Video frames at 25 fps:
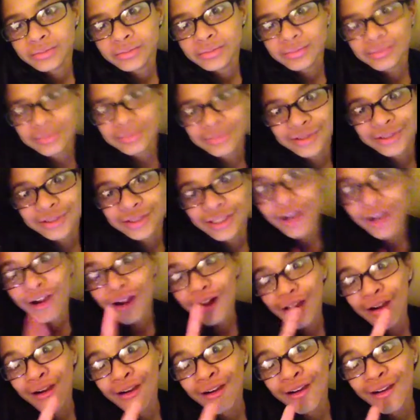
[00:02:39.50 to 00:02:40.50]
Oh my
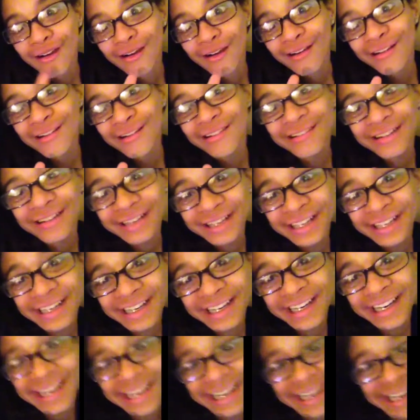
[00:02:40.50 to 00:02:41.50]
god. She loves making
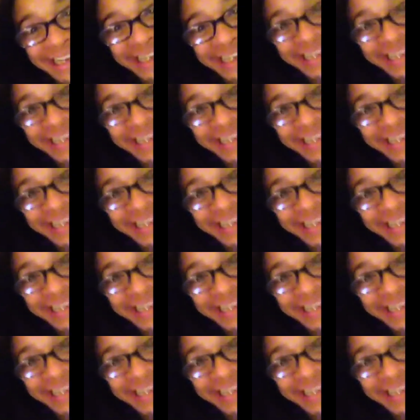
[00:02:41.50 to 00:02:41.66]
that crazy